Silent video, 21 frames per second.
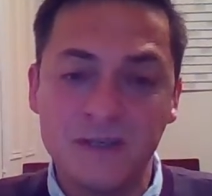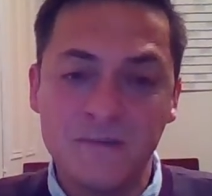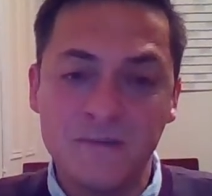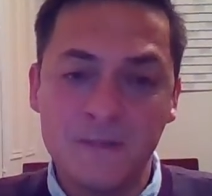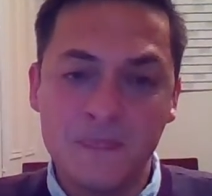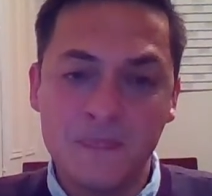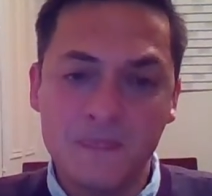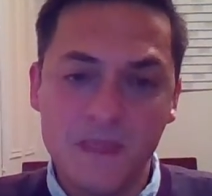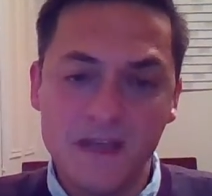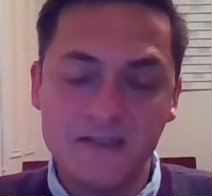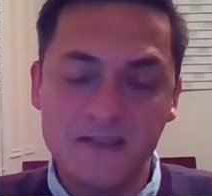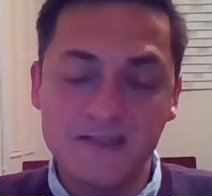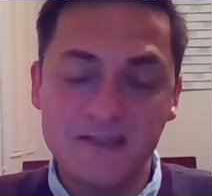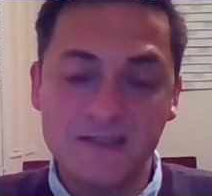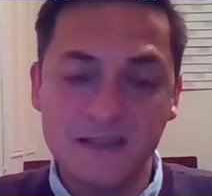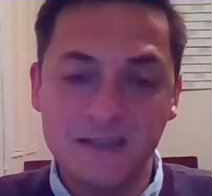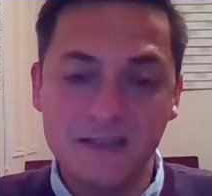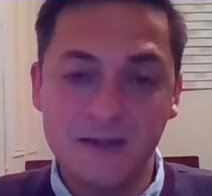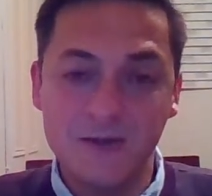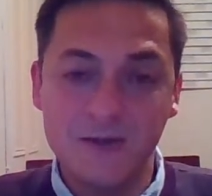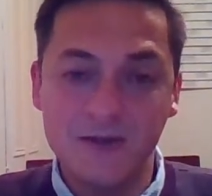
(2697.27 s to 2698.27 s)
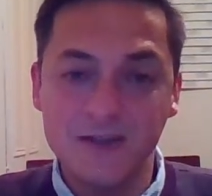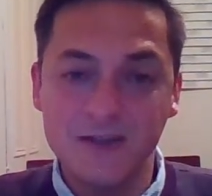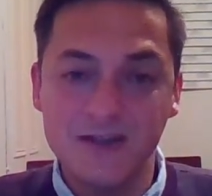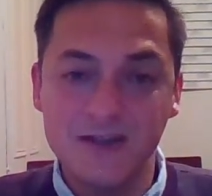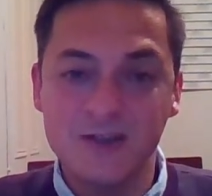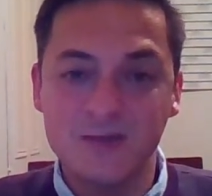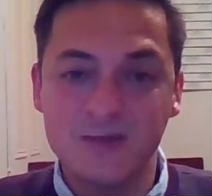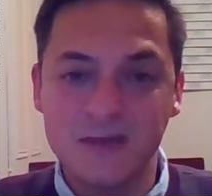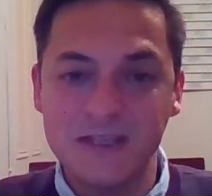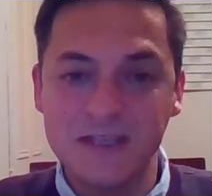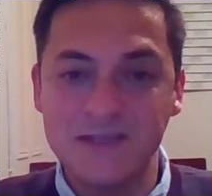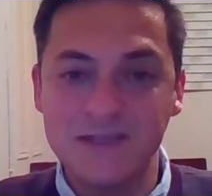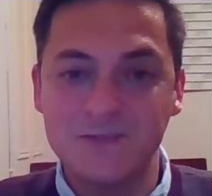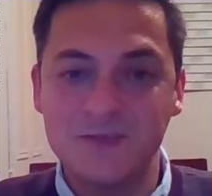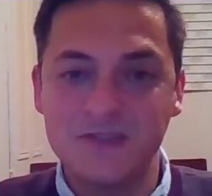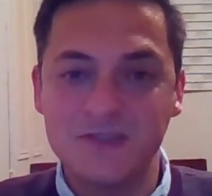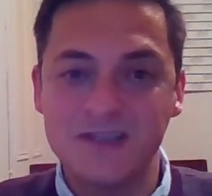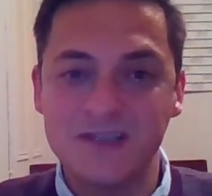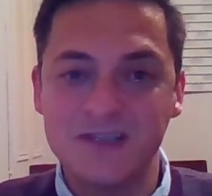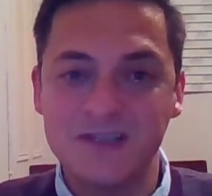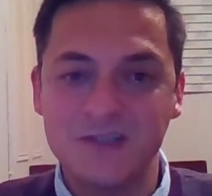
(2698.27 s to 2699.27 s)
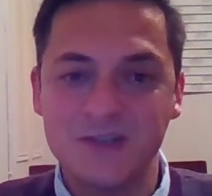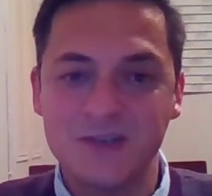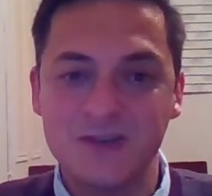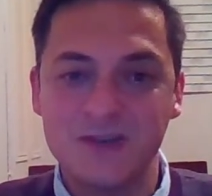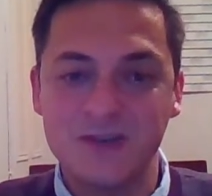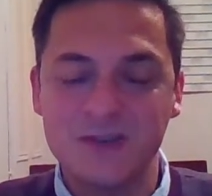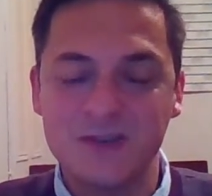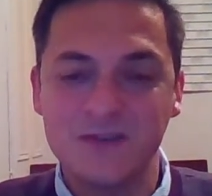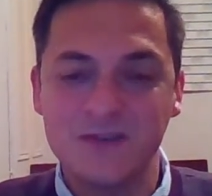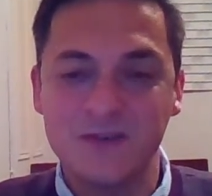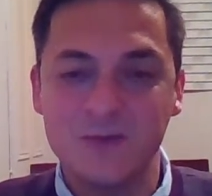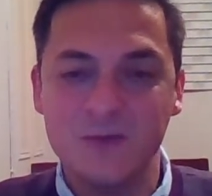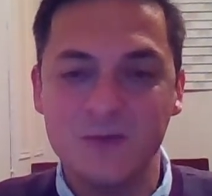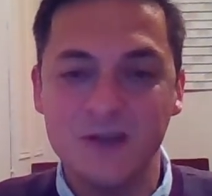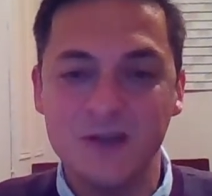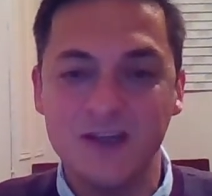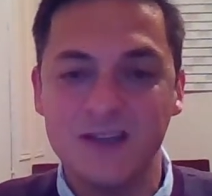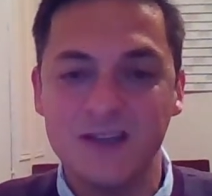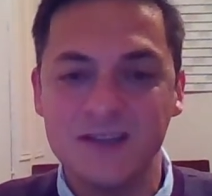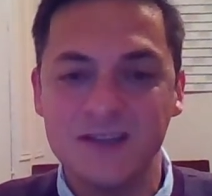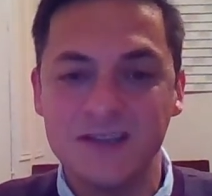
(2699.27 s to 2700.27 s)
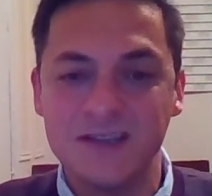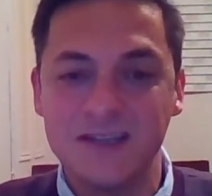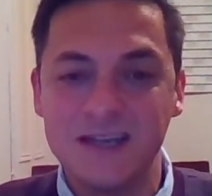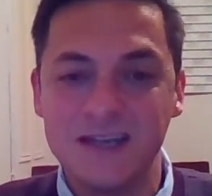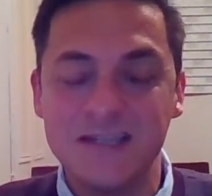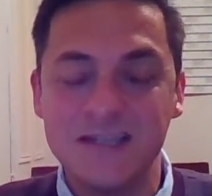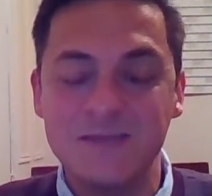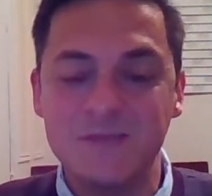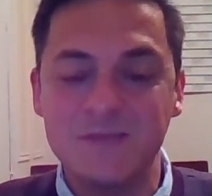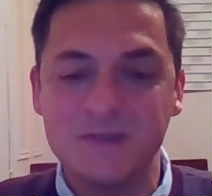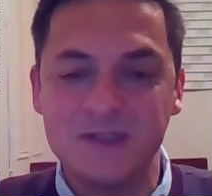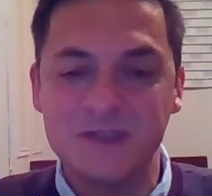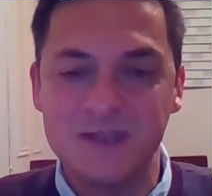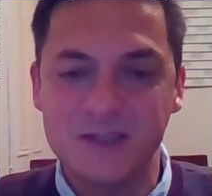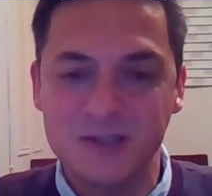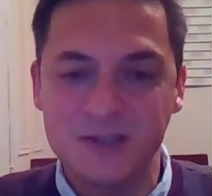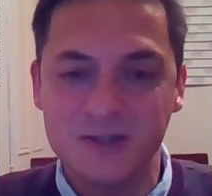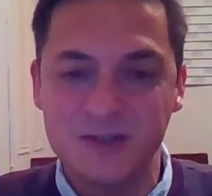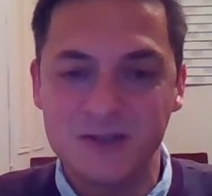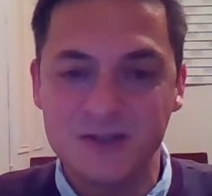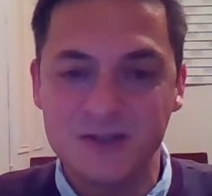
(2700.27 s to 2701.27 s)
there's still only a 20% chance of you winning. There's an 80% chance that